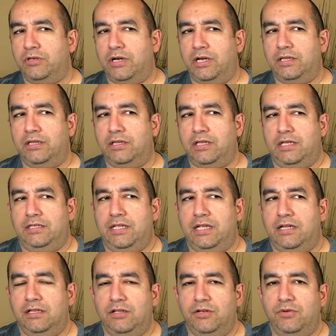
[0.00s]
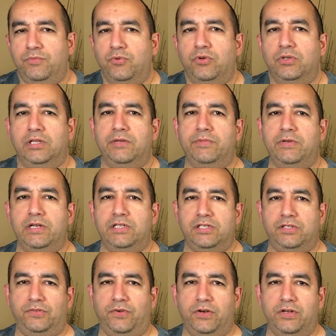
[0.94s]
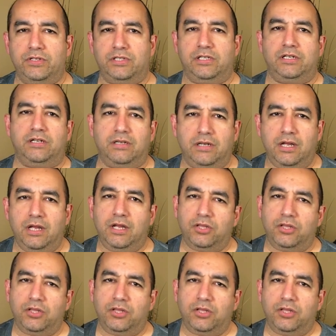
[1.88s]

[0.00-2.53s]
Right? They take a little more liberties as far as their,